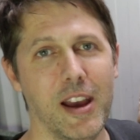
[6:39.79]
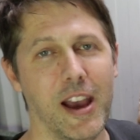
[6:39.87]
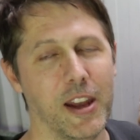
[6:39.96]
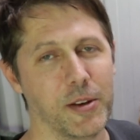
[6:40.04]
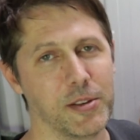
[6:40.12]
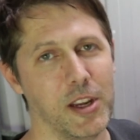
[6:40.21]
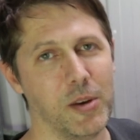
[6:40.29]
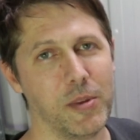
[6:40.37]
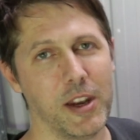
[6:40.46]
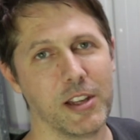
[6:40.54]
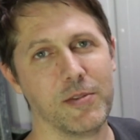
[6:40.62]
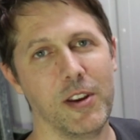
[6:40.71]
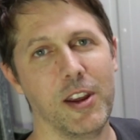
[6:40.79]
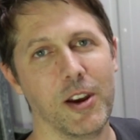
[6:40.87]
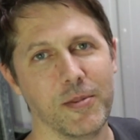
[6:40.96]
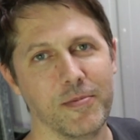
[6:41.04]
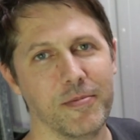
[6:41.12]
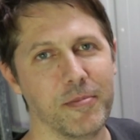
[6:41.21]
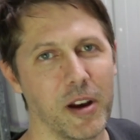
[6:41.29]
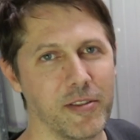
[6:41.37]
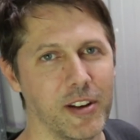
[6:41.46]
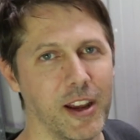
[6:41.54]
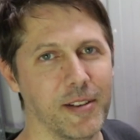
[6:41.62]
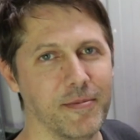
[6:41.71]
and I'll see you in the next video. Bye for
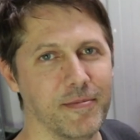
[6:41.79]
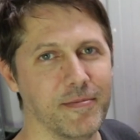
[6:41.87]
now.